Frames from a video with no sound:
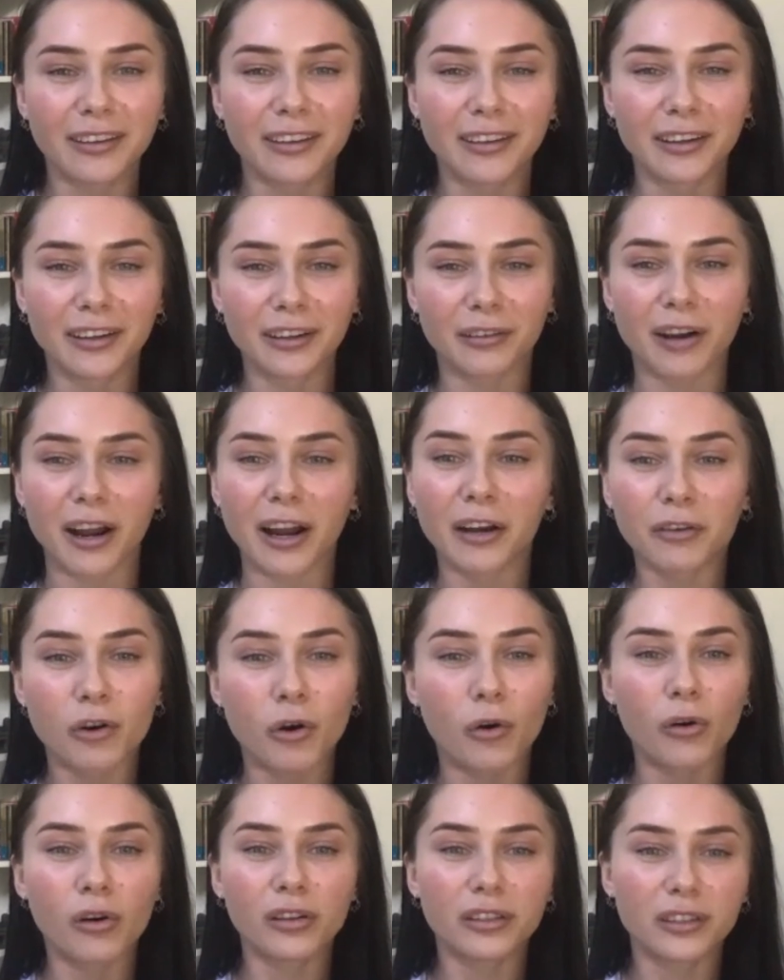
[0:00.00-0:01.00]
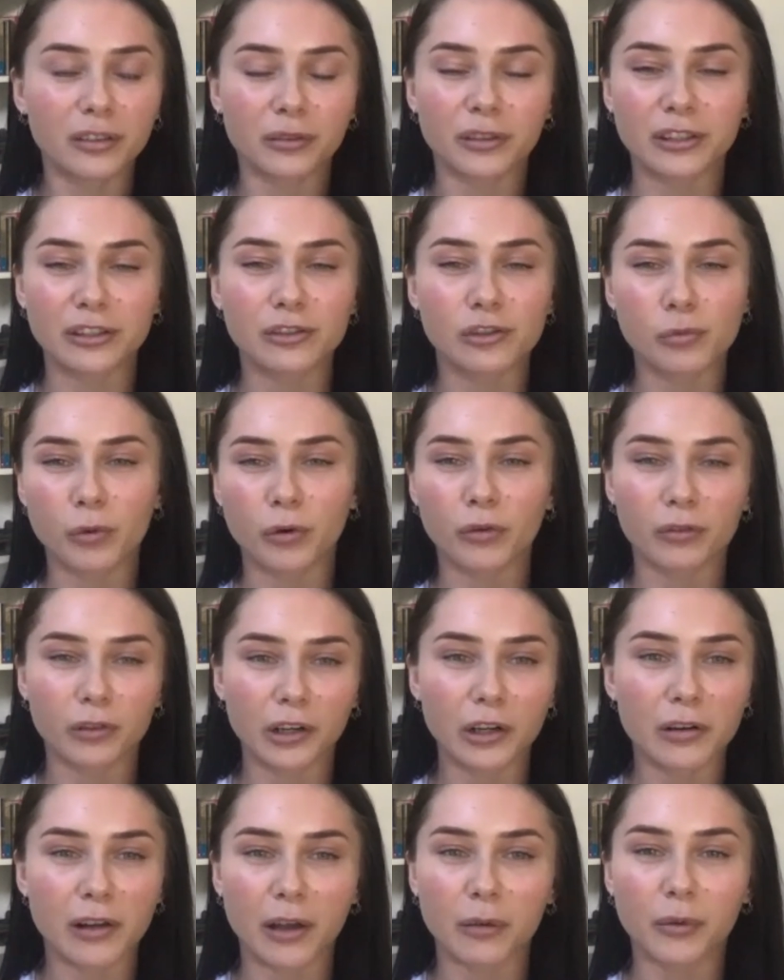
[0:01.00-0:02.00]
right? Of course, it was super
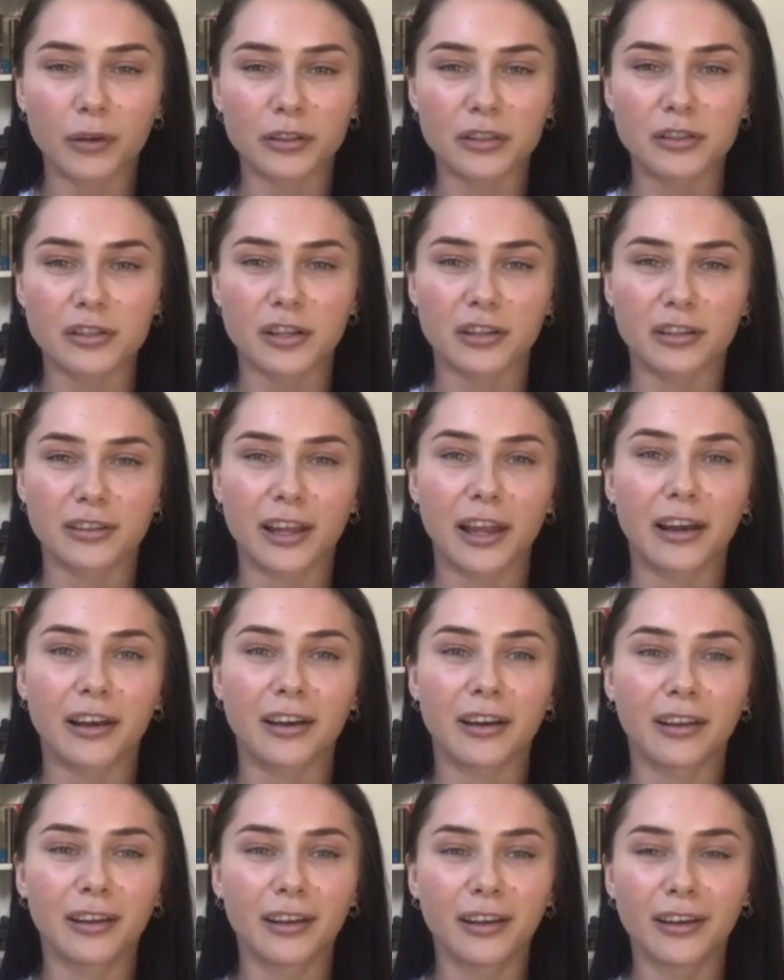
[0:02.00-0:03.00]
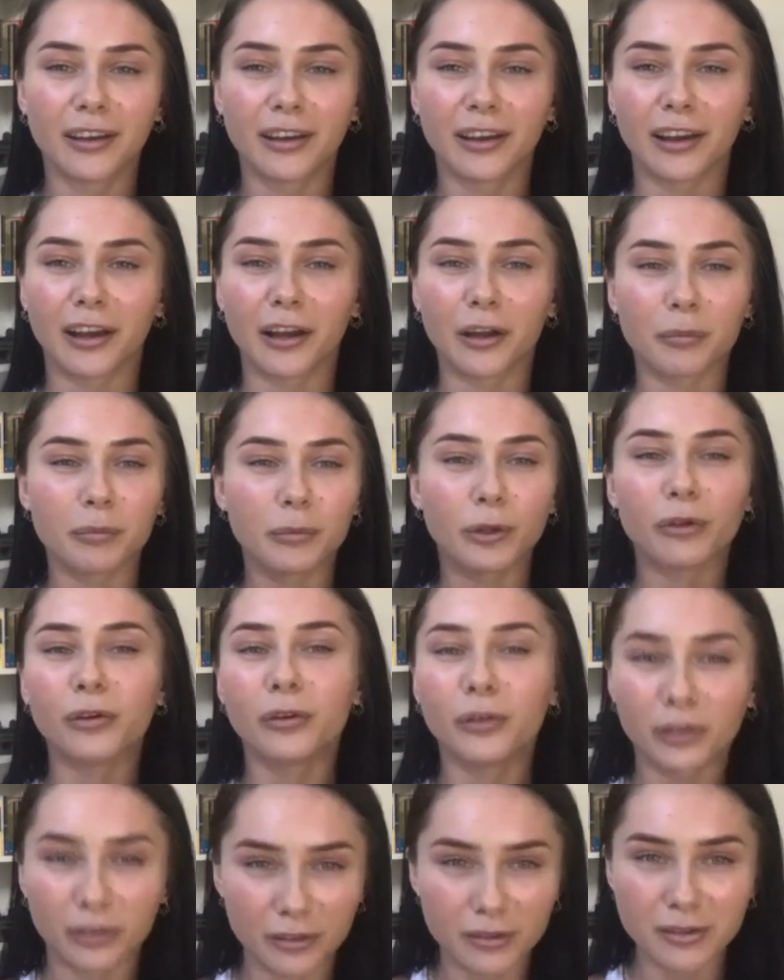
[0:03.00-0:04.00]
real. I wasn't just then
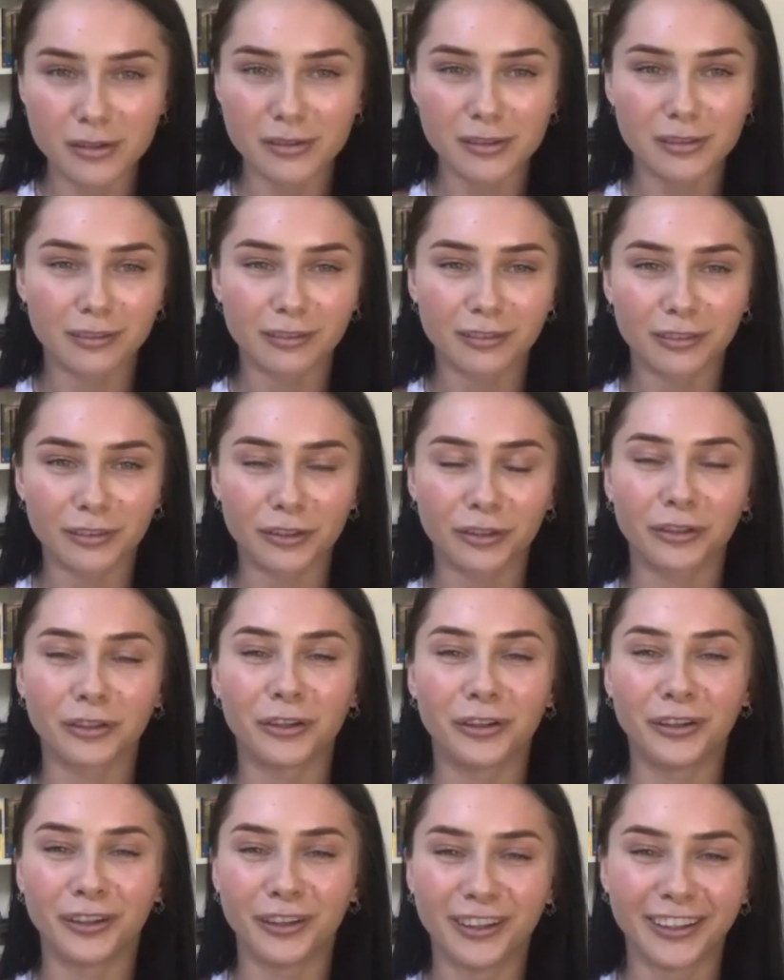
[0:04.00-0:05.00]
immune to,